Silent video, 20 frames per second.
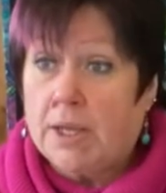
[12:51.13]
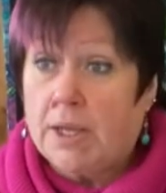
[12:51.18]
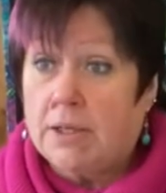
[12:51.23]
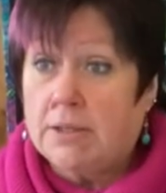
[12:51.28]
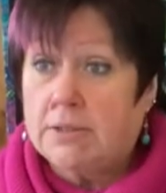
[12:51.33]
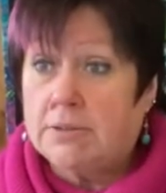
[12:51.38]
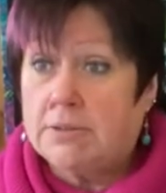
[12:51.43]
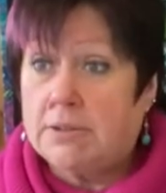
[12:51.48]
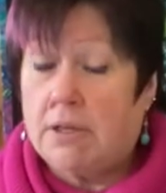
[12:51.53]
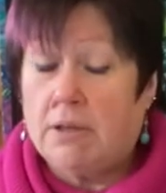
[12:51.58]

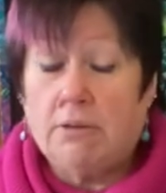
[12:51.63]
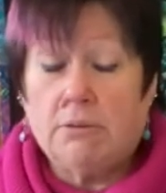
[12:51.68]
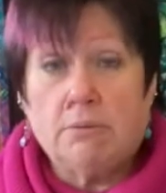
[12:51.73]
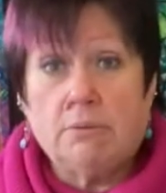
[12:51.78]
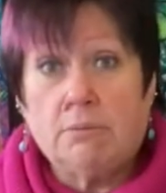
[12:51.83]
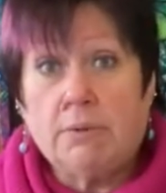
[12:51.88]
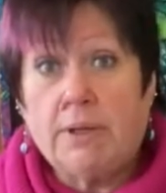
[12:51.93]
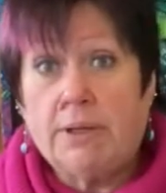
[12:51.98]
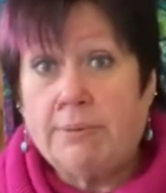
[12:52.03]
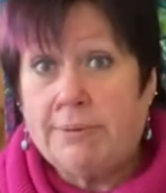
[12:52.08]
So
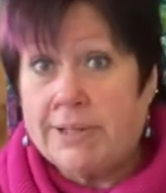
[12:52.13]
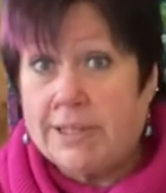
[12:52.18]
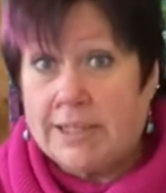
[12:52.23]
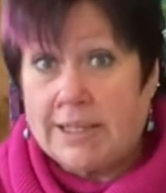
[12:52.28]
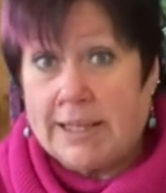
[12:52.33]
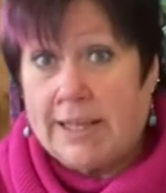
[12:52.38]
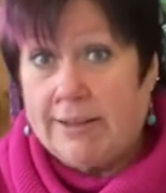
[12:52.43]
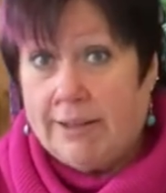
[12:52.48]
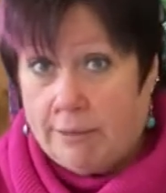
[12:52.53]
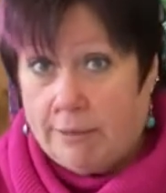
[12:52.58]
we were going to
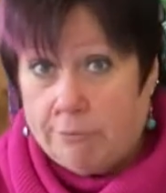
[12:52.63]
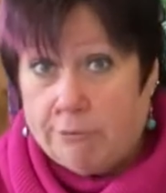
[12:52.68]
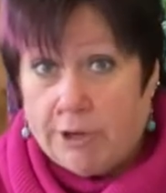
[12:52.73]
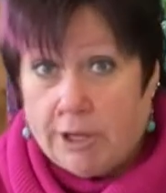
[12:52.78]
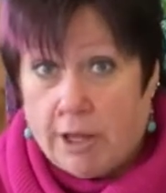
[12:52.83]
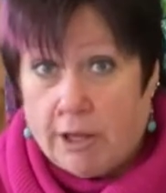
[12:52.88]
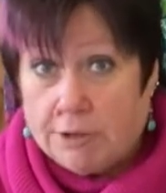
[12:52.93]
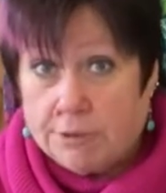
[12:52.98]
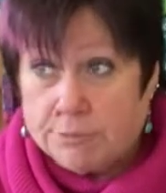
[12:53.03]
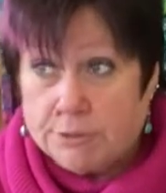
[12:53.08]
get them
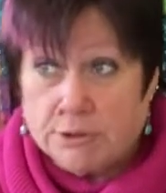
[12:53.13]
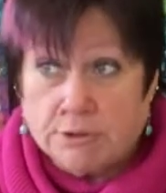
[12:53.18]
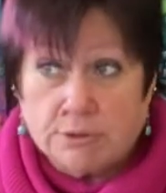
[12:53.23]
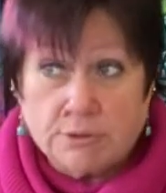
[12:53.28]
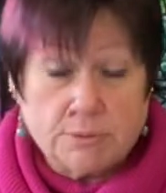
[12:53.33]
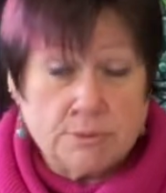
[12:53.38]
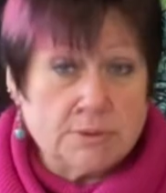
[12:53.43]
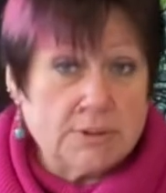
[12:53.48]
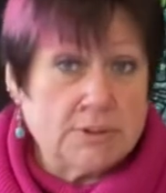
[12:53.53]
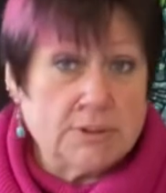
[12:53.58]
rehomed, because
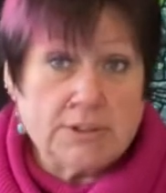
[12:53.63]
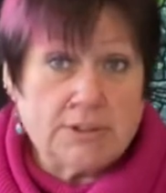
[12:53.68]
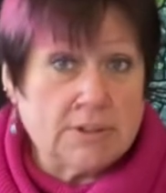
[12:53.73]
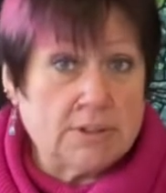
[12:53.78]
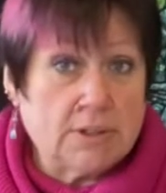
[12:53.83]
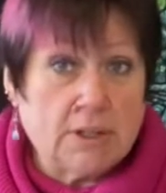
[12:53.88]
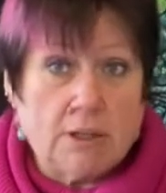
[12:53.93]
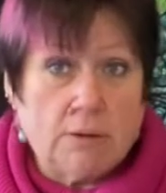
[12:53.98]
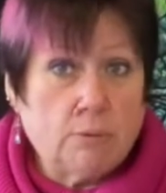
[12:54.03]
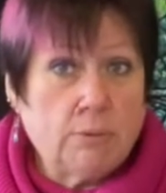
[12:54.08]

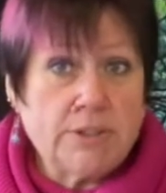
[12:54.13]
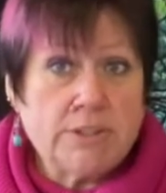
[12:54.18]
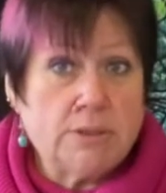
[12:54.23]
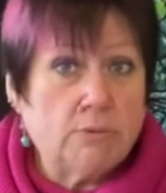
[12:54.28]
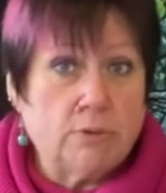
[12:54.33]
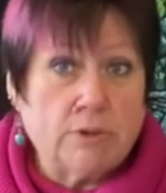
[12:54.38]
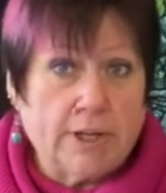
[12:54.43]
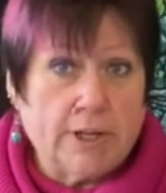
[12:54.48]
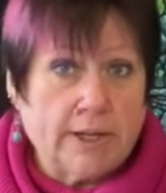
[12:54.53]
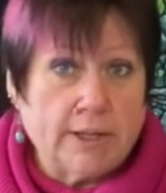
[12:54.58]
we don't
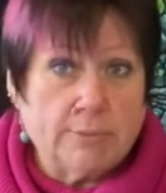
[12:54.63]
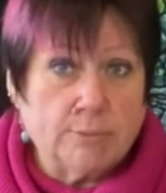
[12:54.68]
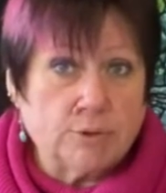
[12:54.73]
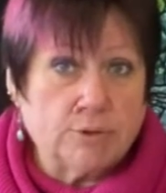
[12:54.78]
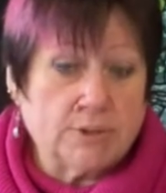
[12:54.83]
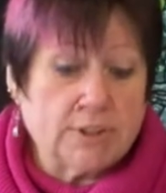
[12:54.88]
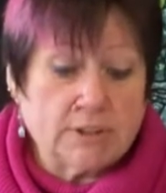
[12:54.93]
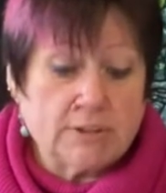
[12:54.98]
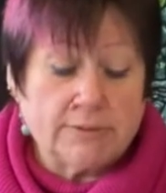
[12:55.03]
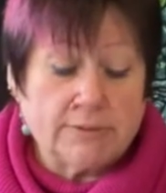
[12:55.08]
want
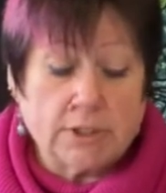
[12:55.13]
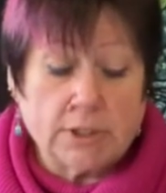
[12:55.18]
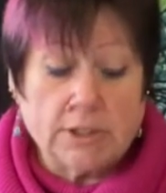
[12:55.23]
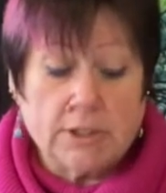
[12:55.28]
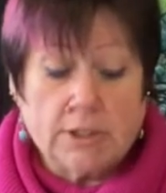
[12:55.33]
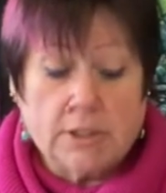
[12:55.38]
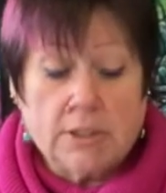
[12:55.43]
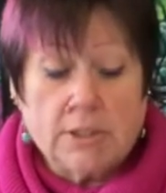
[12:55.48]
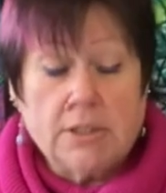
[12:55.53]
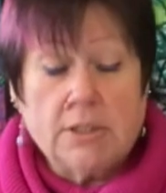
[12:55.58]
animals, that's fine.
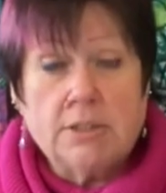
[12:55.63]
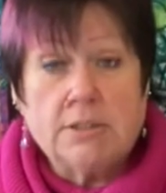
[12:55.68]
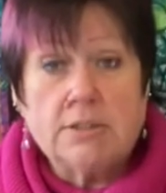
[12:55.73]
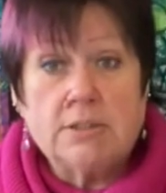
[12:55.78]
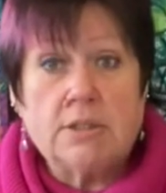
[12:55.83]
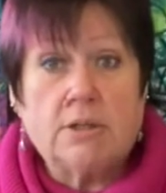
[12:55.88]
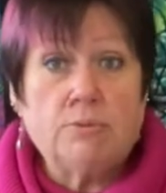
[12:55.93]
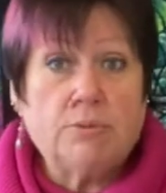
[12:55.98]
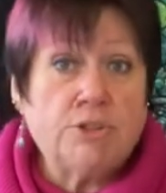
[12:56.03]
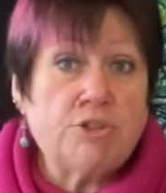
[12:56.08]

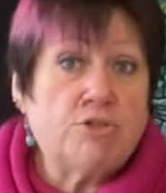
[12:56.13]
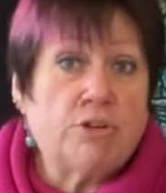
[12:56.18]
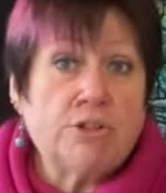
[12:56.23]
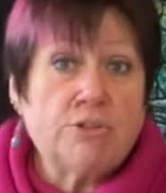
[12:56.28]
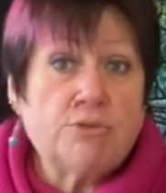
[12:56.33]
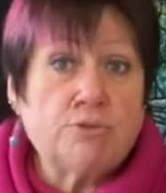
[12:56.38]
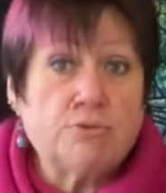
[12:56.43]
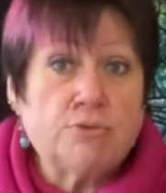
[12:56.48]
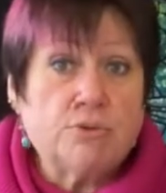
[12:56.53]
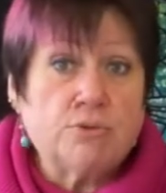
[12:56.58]
So we
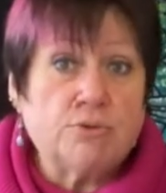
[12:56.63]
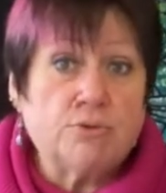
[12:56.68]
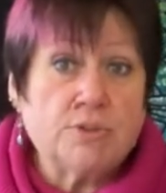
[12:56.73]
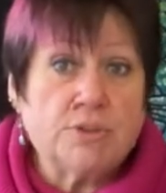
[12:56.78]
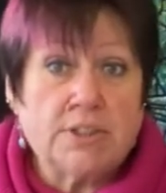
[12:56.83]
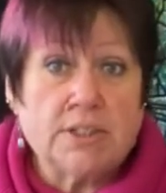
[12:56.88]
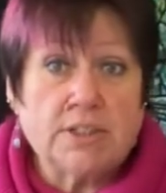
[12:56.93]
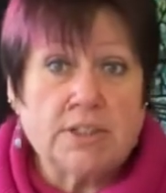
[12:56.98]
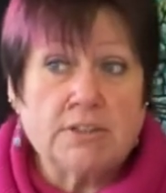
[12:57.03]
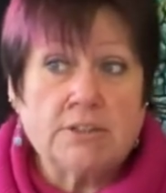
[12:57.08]
tried all sorts
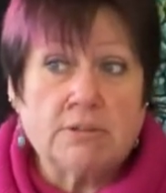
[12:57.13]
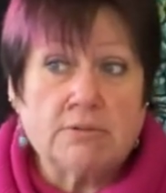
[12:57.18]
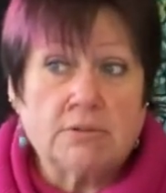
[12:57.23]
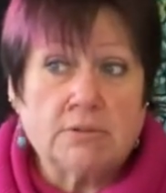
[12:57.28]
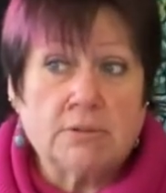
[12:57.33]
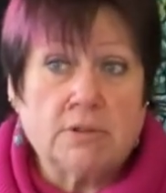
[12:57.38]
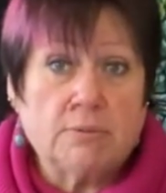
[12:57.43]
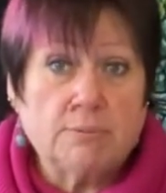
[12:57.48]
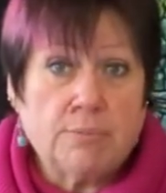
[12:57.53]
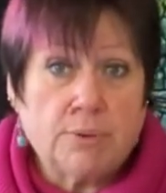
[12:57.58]
of things
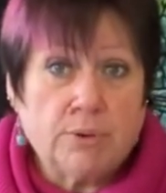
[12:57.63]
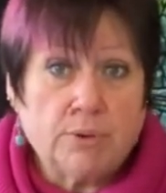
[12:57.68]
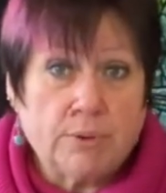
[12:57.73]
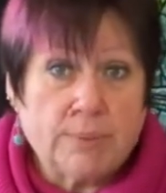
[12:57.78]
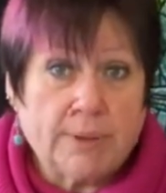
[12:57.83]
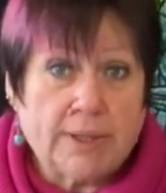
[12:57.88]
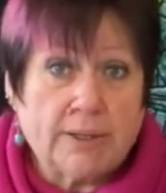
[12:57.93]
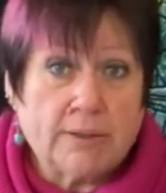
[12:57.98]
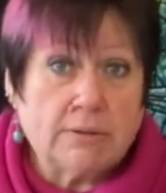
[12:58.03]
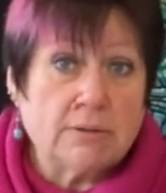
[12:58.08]
and put them
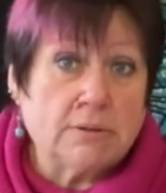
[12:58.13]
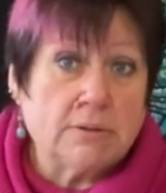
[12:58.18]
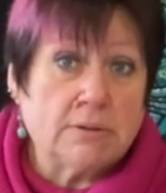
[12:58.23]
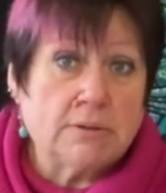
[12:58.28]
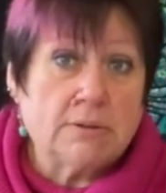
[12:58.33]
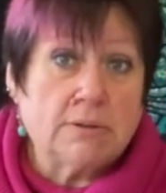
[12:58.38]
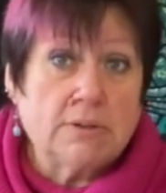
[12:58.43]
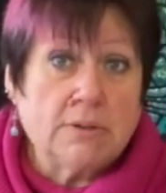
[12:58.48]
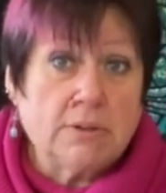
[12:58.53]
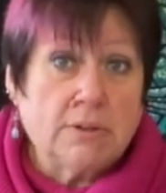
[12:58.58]
out,
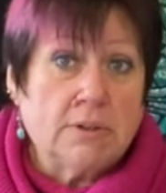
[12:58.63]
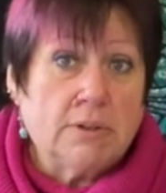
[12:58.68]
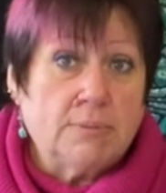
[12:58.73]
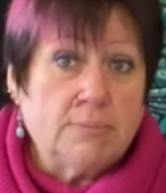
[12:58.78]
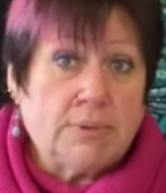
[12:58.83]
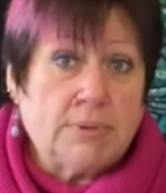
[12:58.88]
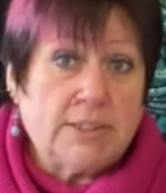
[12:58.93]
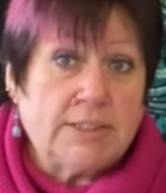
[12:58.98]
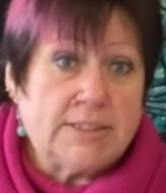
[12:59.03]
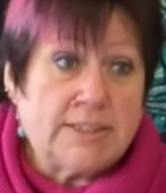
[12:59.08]
and
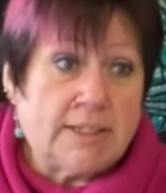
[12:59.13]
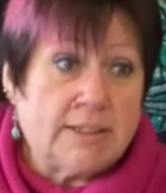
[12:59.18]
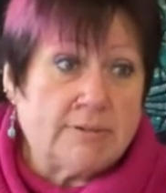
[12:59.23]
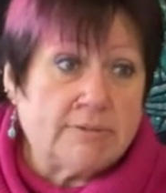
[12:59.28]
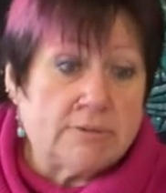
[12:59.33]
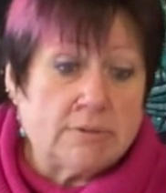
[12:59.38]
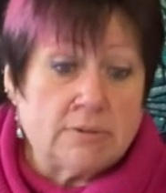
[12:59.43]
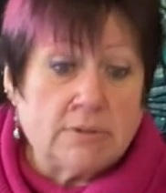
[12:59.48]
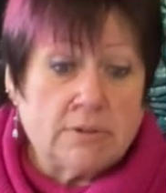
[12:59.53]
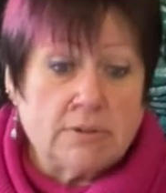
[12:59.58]
please have,
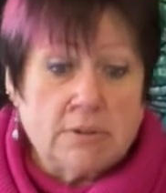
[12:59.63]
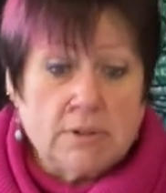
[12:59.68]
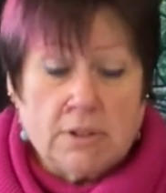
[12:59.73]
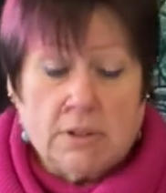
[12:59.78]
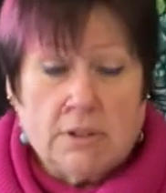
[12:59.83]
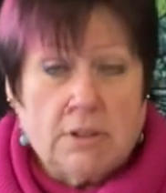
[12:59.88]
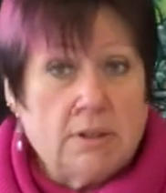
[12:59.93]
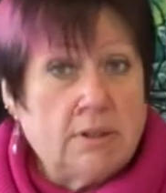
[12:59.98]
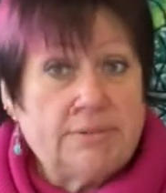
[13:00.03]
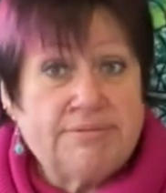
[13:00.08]
and
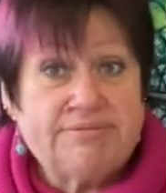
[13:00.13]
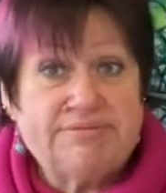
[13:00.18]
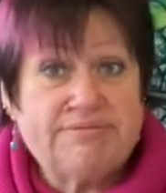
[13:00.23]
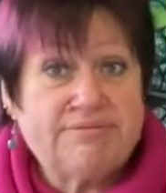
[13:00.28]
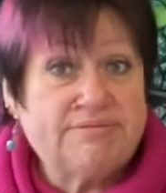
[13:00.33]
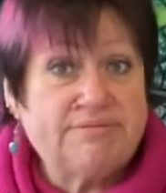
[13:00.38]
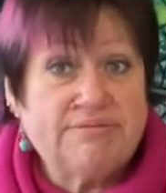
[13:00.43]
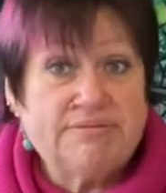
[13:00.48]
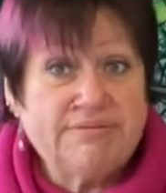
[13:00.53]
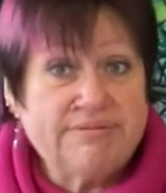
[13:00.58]

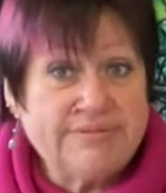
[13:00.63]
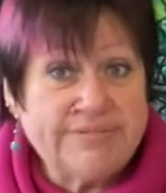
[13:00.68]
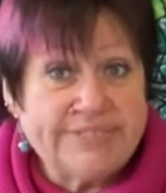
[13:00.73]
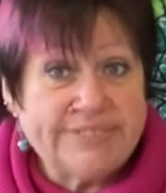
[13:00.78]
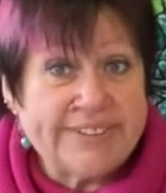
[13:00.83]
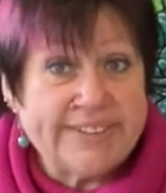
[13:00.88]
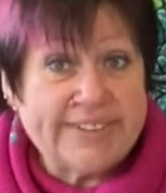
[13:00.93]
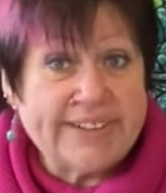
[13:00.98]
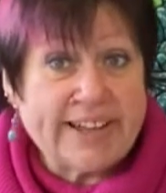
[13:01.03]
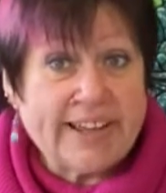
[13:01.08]

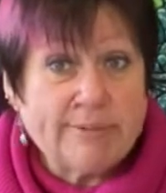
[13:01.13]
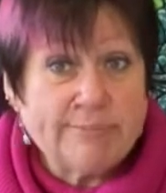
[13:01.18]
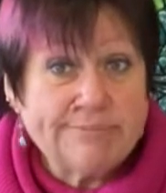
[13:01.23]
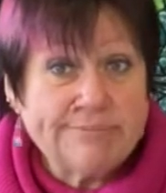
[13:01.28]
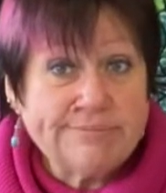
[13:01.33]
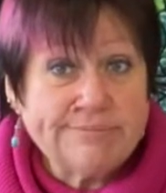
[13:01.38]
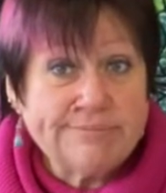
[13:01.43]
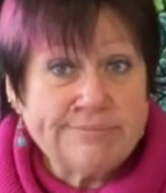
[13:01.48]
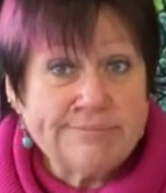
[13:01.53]
didn't happen.